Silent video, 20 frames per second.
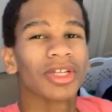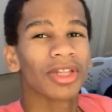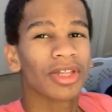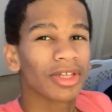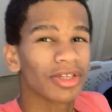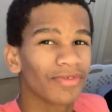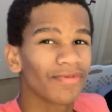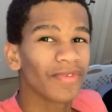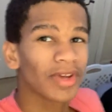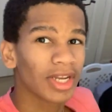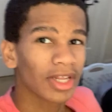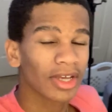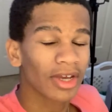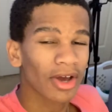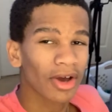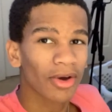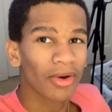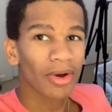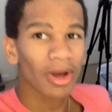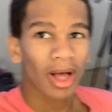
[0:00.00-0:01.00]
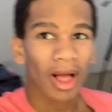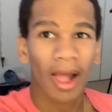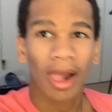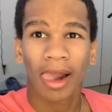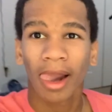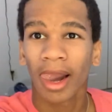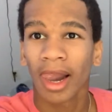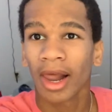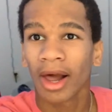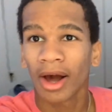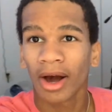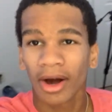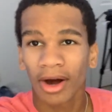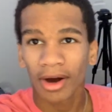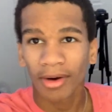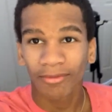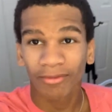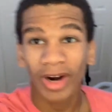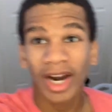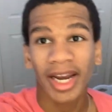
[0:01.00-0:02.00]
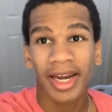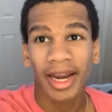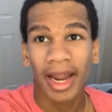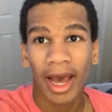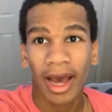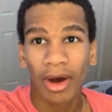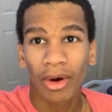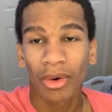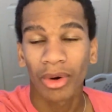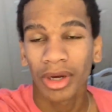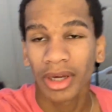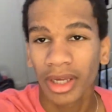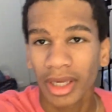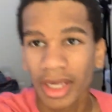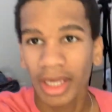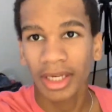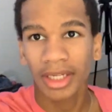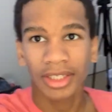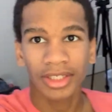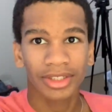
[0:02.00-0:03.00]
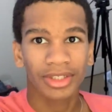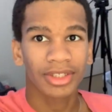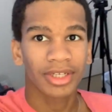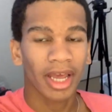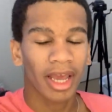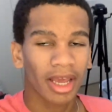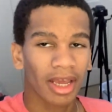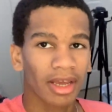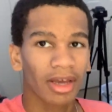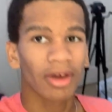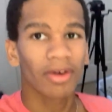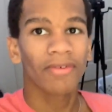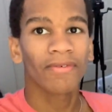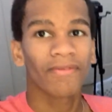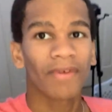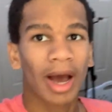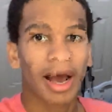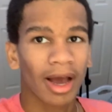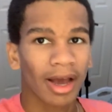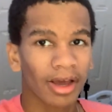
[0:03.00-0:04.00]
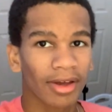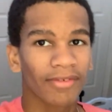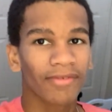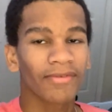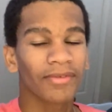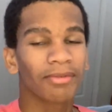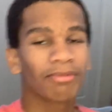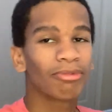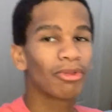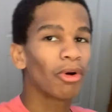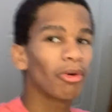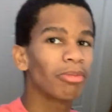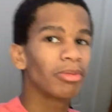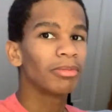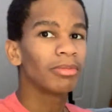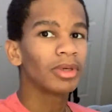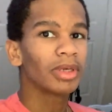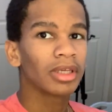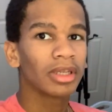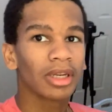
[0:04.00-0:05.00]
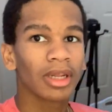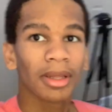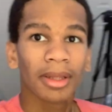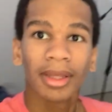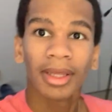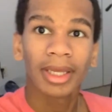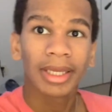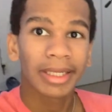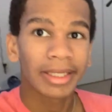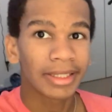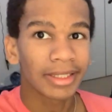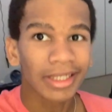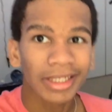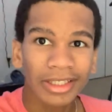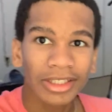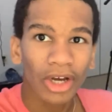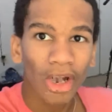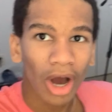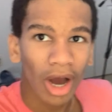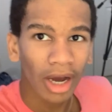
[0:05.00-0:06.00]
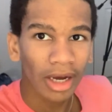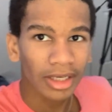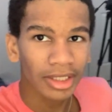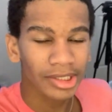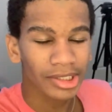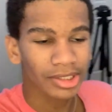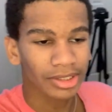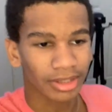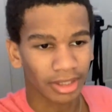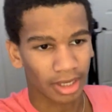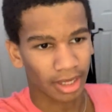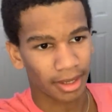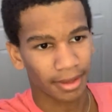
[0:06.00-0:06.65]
to this video. Um, right now, it is day five of Dopamine Detox.